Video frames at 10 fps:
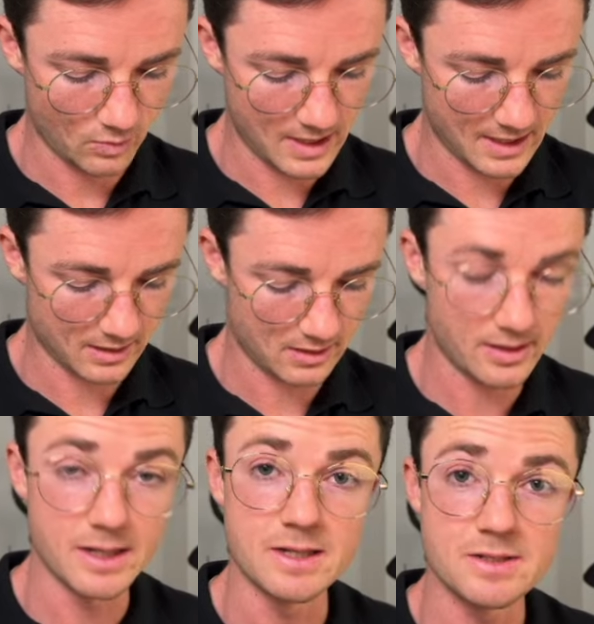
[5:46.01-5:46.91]
we had
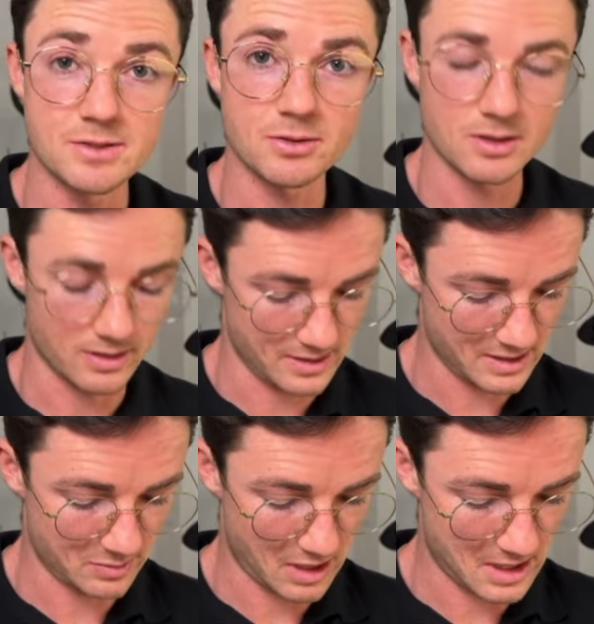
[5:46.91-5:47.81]
clients, certain
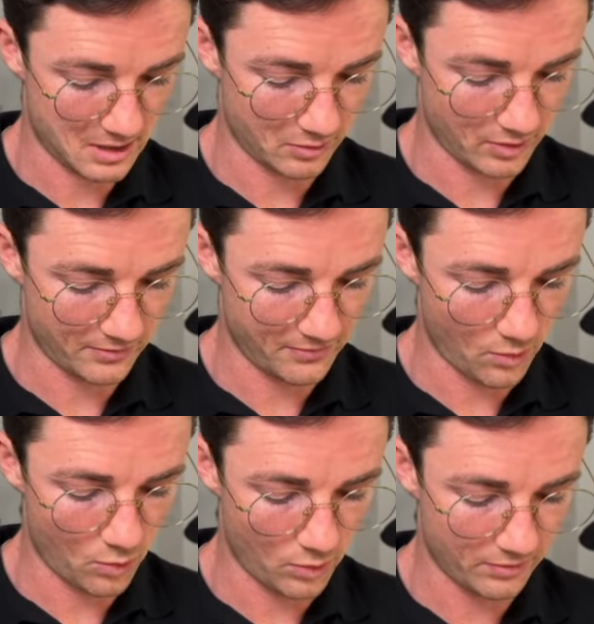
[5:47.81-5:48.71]
clients, paying around
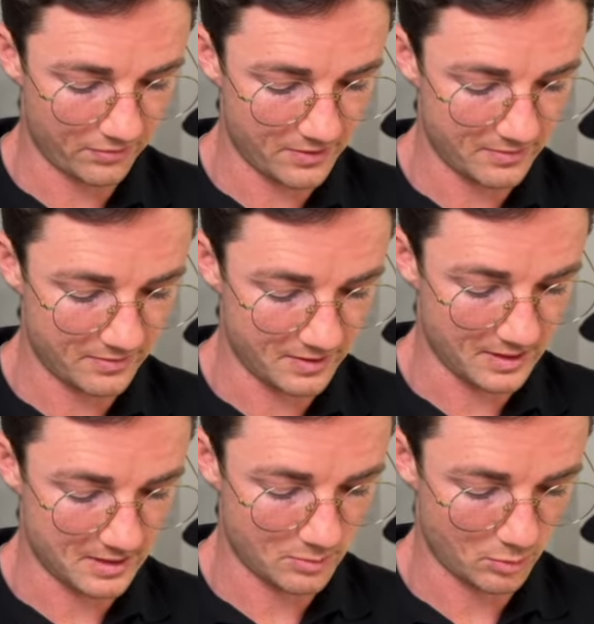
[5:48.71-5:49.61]

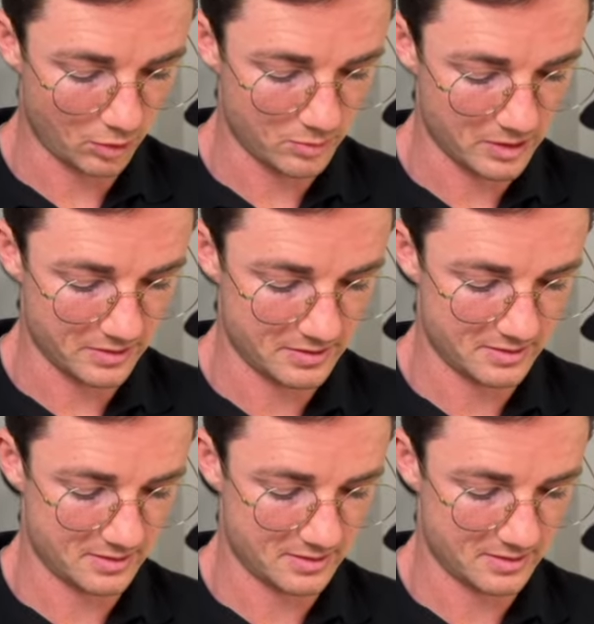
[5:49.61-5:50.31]
$450 per month.